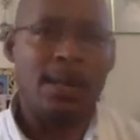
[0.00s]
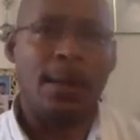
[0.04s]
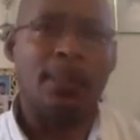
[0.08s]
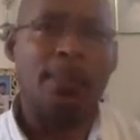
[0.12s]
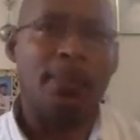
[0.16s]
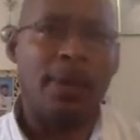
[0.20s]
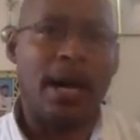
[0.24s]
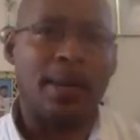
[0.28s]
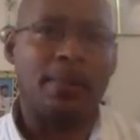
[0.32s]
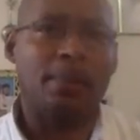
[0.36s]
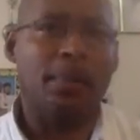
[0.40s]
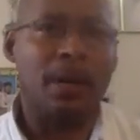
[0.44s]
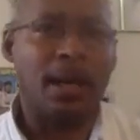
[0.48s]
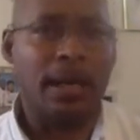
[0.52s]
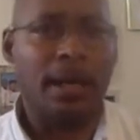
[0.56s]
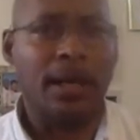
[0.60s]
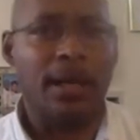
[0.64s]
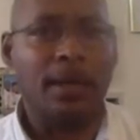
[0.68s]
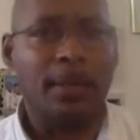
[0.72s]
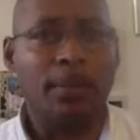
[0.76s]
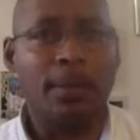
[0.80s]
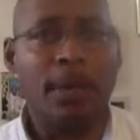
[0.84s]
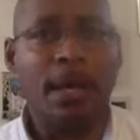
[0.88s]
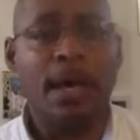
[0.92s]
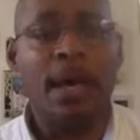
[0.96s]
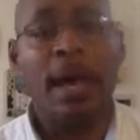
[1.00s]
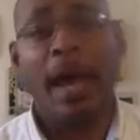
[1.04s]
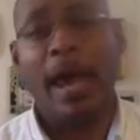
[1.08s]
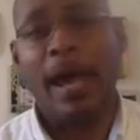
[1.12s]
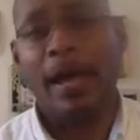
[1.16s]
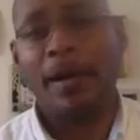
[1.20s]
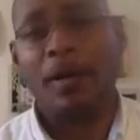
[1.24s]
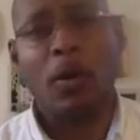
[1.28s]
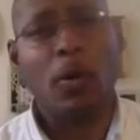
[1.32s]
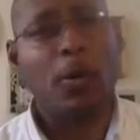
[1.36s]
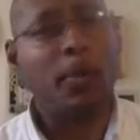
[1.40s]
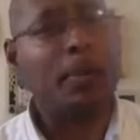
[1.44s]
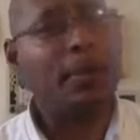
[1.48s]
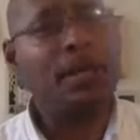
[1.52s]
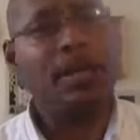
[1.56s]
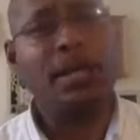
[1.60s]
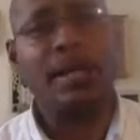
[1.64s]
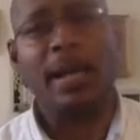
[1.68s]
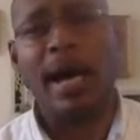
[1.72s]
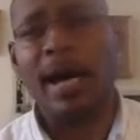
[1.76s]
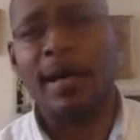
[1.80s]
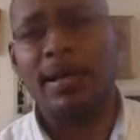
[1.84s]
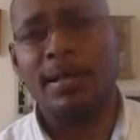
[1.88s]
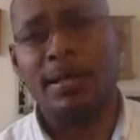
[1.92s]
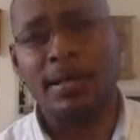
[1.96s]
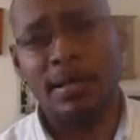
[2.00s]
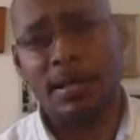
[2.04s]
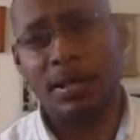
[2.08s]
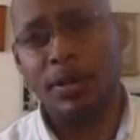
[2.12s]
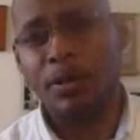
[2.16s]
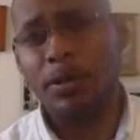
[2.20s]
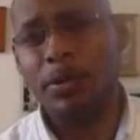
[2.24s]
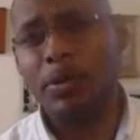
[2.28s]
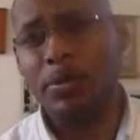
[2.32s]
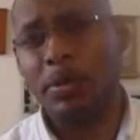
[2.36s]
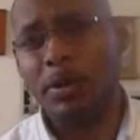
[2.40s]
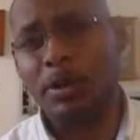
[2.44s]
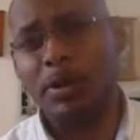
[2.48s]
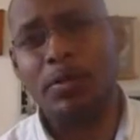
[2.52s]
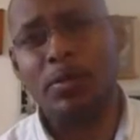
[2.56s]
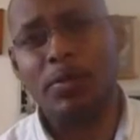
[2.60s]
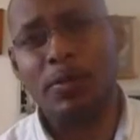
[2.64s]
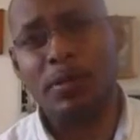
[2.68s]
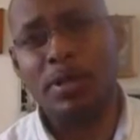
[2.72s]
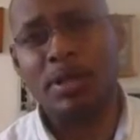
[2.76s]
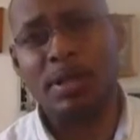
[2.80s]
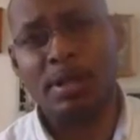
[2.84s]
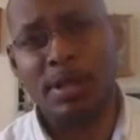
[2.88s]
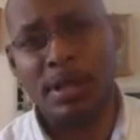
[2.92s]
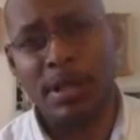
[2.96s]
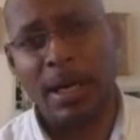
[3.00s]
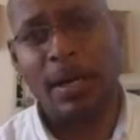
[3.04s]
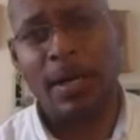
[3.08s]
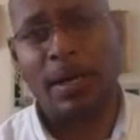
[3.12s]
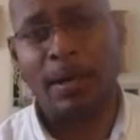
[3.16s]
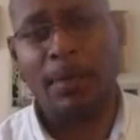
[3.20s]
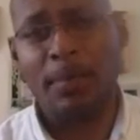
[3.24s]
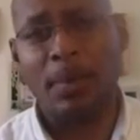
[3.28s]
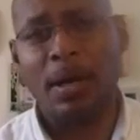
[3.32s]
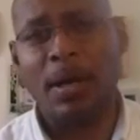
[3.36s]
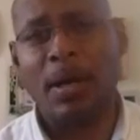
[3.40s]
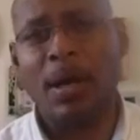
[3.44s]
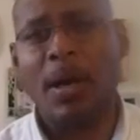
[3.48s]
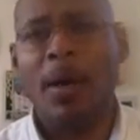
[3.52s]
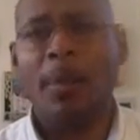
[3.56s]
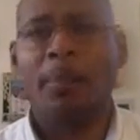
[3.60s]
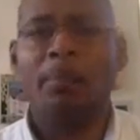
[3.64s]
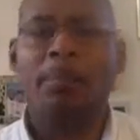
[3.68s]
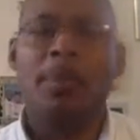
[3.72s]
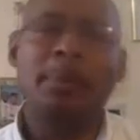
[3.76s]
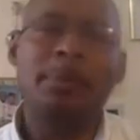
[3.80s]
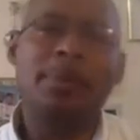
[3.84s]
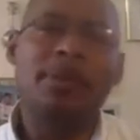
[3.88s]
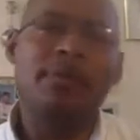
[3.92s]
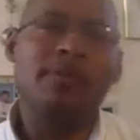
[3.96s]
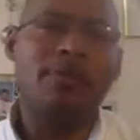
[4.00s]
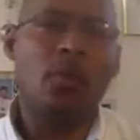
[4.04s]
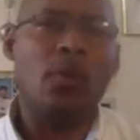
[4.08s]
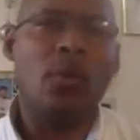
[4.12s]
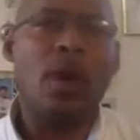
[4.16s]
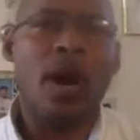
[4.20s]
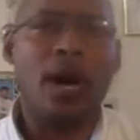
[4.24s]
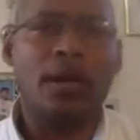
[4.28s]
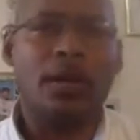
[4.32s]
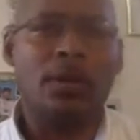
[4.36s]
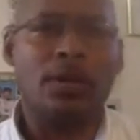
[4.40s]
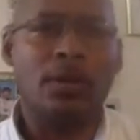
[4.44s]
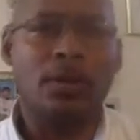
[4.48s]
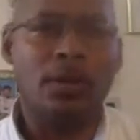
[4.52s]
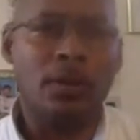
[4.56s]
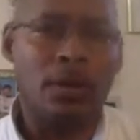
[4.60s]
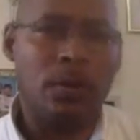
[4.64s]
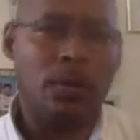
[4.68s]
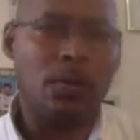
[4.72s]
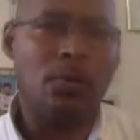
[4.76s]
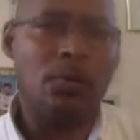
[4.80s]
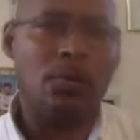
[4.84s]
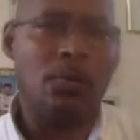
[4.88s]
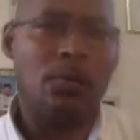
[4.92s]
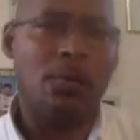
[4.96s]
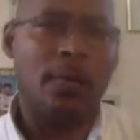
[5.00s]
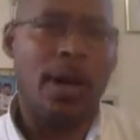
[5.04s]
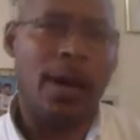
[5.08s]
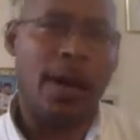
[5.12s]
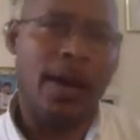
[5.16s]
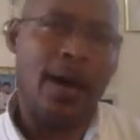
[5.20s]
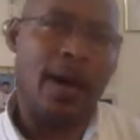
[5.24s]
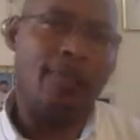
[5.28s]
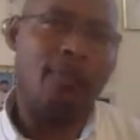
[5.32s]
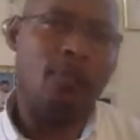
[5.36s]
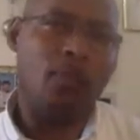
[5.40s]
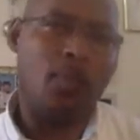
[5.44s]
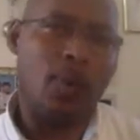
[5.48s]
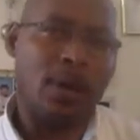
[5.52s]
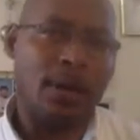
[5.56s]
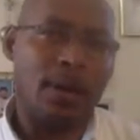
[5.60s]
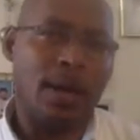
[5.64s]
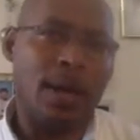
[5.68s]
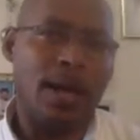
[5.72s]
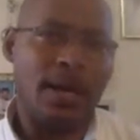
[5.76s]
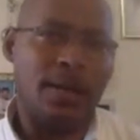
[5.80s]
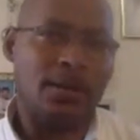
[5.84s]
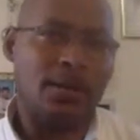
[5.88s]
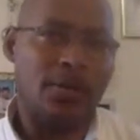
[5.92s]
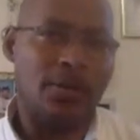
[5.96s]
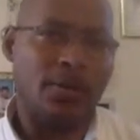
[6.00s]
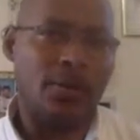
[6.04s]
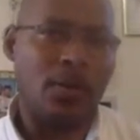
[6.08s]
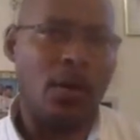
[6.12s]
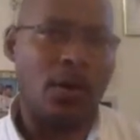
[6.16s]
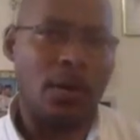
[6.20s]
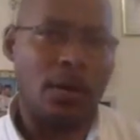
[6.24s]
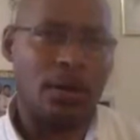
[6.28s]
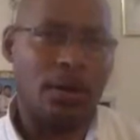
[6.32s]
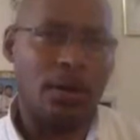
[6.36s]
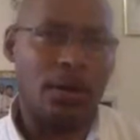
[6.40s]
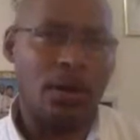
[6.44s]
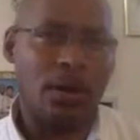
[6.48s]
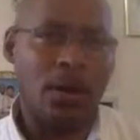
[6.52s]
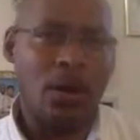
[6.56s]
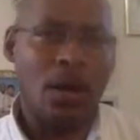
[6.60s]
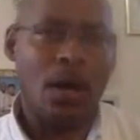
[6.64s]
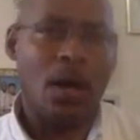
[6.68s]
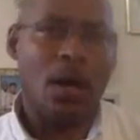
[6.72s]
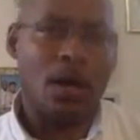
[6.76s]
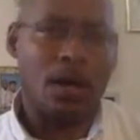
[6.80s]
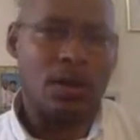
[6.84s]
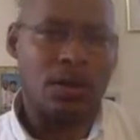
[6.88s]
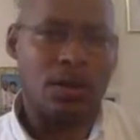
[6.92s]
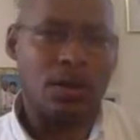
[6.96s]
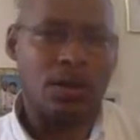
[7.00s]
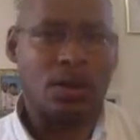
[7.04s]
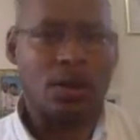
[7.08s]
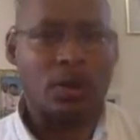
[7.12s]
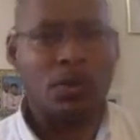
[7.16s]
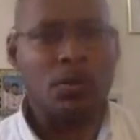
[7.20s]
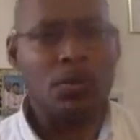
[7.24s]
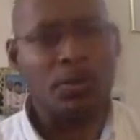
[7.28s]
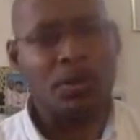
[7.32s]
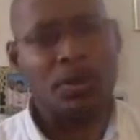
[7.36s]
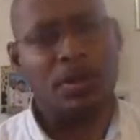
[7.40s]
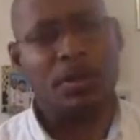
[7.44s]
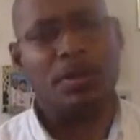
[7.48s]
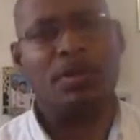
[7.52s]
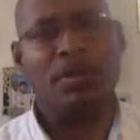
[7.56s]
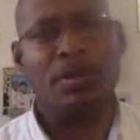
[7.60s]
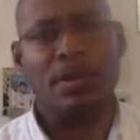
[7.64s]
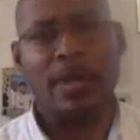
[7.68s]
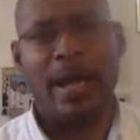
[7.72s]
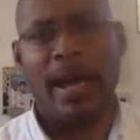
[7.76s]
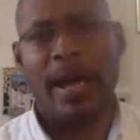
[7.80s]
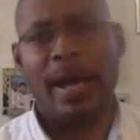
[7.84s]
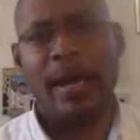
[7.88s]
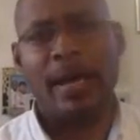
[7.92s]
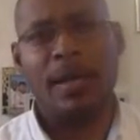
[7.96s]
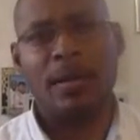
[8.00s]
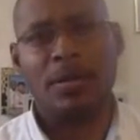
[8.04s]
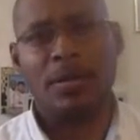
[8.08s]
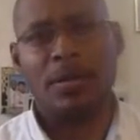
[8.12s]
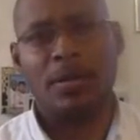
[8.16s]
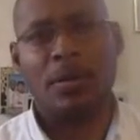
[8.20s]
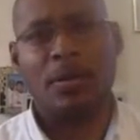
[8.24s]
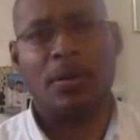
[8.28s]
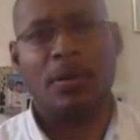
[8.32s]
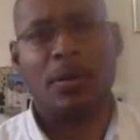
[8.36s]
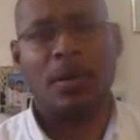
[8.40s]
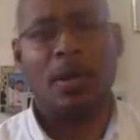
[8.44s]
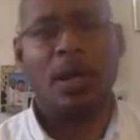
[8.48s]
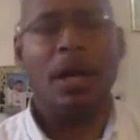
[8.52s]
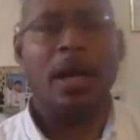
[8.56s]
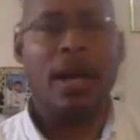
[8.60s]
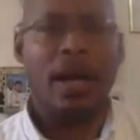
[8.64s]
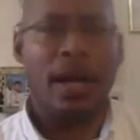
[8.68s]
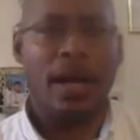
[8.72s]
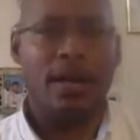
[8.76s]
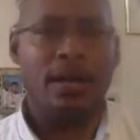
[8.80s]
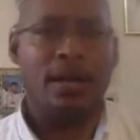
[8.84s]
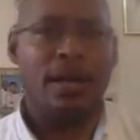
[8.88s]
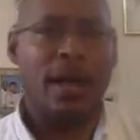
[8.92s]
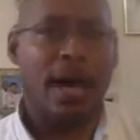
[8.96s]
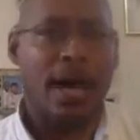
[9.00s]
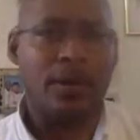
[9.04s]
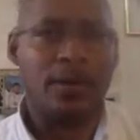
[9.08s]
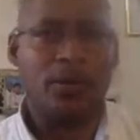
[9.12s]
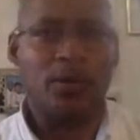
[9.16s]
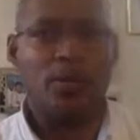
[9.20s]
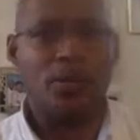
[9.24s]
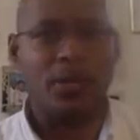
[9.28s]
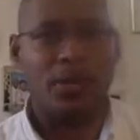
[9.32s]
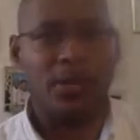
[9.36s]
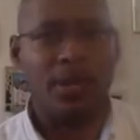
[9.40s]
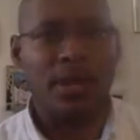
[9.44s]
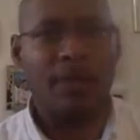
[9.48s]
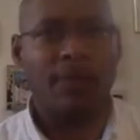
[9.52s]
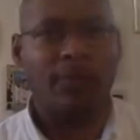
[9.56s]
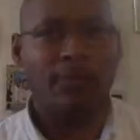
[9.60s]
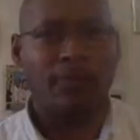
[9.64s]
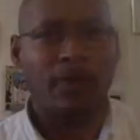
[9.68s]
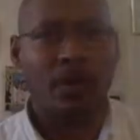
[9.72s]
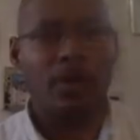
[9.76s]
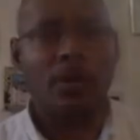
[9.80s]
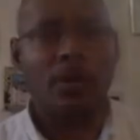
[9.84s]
my blame, and hoping in honesty you would do the same. But before I conclude, I have one last thought. A solution's the answer, and not who's at fault.